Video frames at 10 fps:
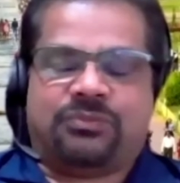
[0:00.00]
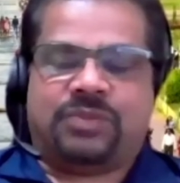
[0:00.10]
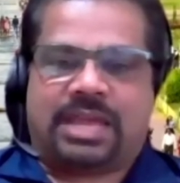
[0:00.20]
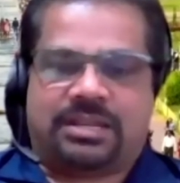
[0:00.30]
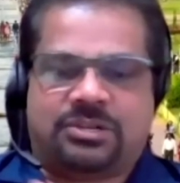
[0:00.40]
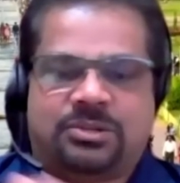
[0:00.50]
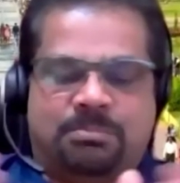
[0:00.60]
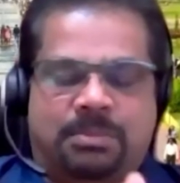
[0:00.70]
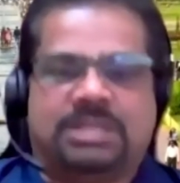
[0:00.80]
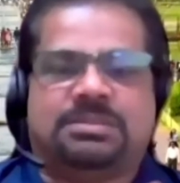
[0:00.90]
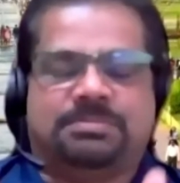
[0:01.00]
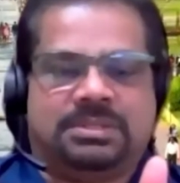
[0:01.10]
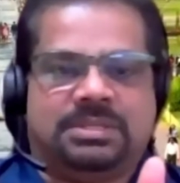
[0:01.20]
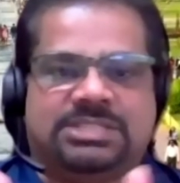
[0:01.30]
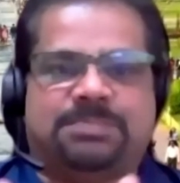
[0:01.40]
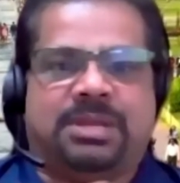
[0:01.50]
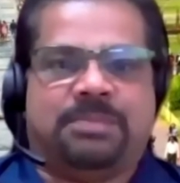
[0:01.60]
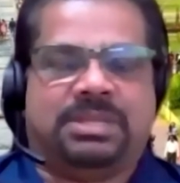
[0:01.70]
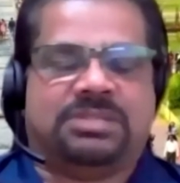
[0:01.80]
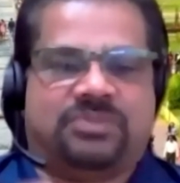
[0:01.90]
If you had to do multiple
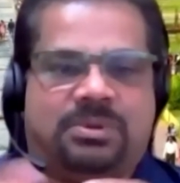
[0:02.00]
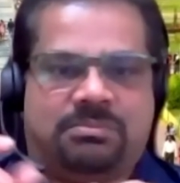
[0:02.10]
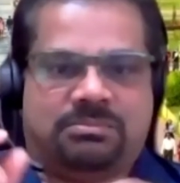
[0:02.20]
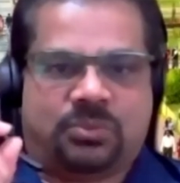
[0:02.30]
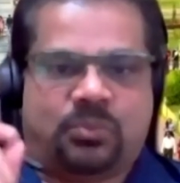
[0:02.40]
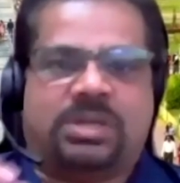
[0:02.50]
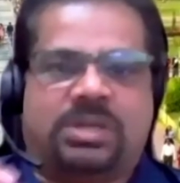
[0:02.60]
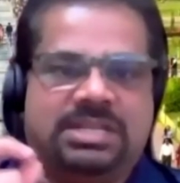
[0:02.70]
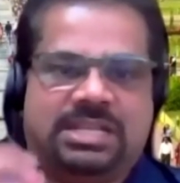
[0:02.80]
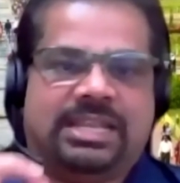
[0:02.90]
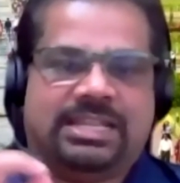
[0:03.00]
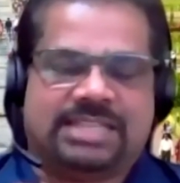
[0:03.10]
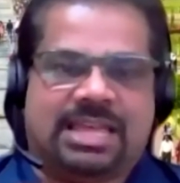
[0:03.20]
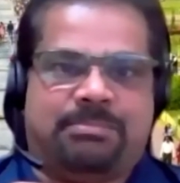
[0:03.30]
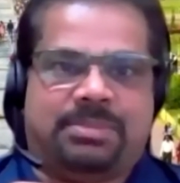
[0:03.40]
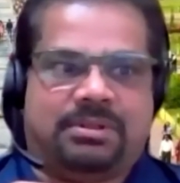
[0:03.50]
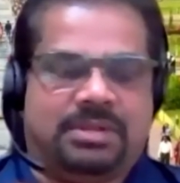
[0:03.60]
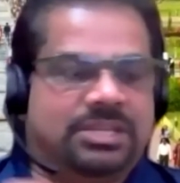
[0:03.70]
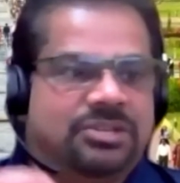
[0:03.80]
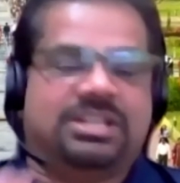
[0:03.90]
experiments from one DNA sample
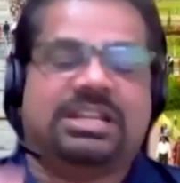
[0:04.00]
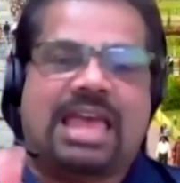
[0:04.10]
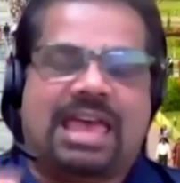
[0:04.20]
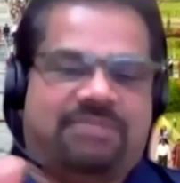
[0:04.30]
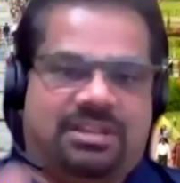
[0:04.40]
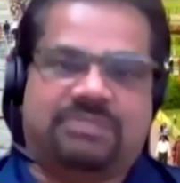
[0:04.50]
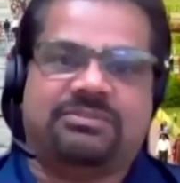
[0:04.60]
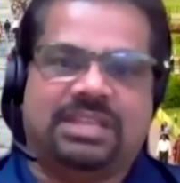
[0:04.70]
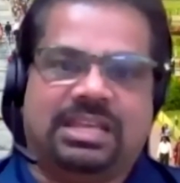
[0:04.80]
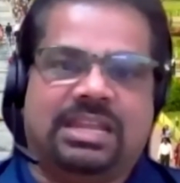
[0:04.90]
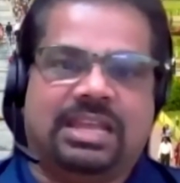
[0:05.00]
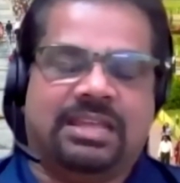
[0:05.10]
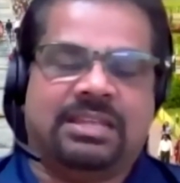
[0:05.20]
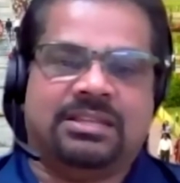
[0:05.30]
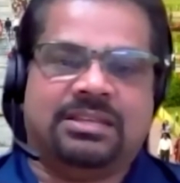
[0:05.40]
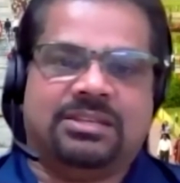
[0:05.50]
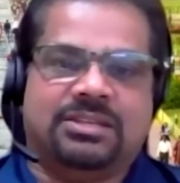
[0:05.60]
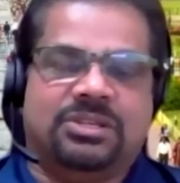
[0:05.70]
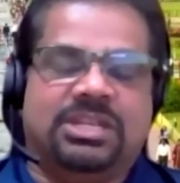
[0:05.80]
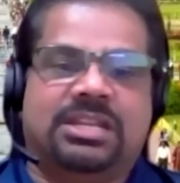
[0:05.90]
and you didn't have enough DNA,
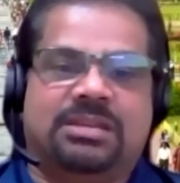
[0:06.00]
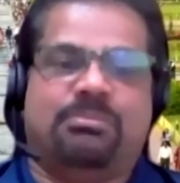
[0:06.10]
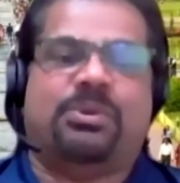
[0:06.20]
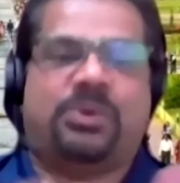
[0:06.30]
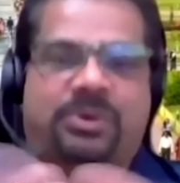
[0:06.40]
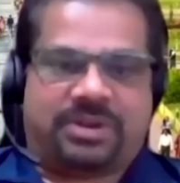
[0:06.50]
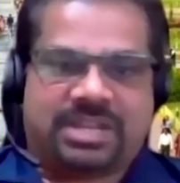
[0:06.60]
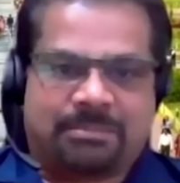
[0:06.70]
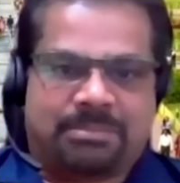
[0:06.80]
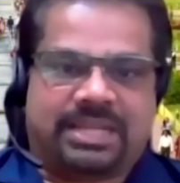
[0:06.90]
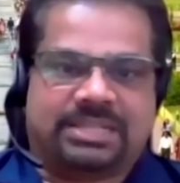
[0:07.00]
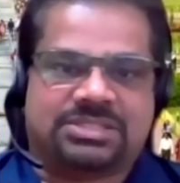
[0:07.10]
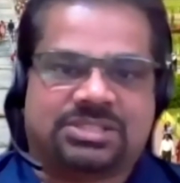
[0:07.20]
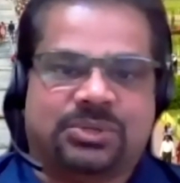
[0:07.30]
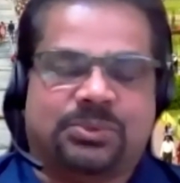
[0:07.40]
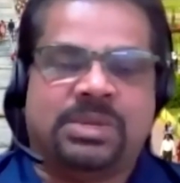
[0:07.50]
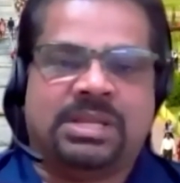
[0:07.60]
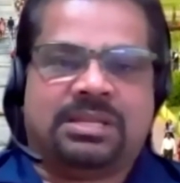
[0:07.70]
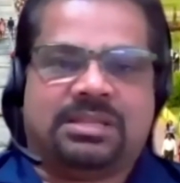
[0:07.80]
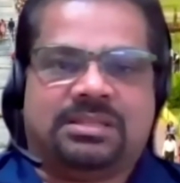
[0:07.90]
you needed more templates. So
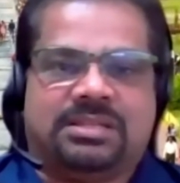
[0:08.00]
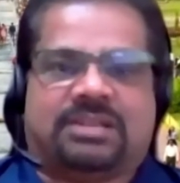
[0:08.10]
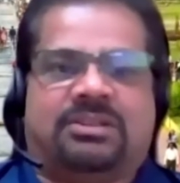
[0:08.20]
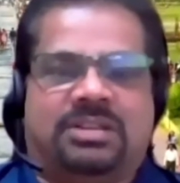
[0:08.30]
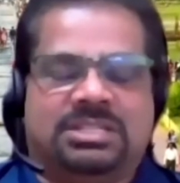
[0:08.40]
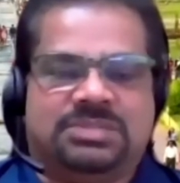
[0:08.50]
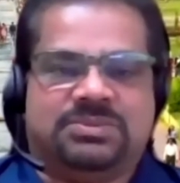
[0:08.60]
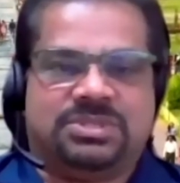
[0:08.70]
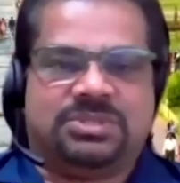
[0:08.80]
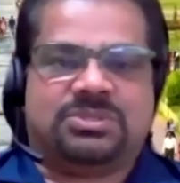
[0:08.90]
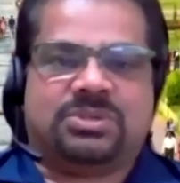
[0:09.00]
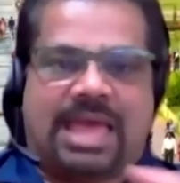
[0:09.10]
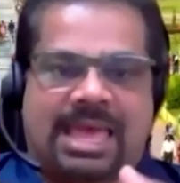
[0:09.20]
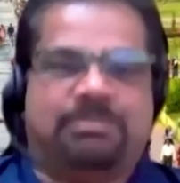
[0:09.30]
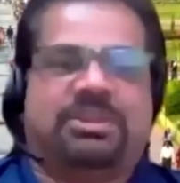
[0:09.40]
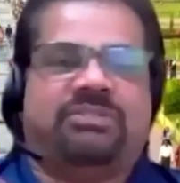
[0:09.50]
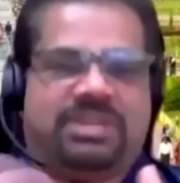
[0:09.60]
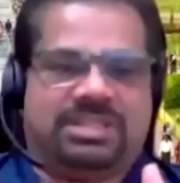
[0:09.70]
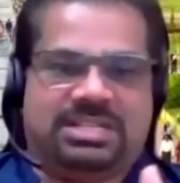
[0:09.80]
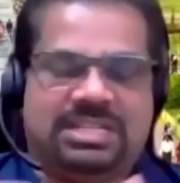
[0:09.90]
the technology was used to amplify
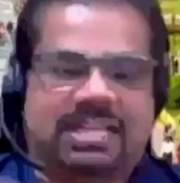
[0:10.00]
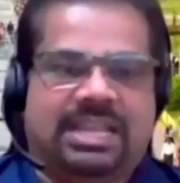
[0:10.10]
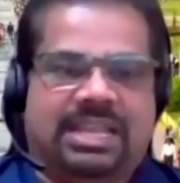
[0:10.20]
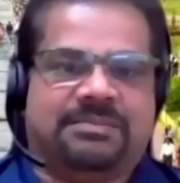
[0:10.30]
the DNA,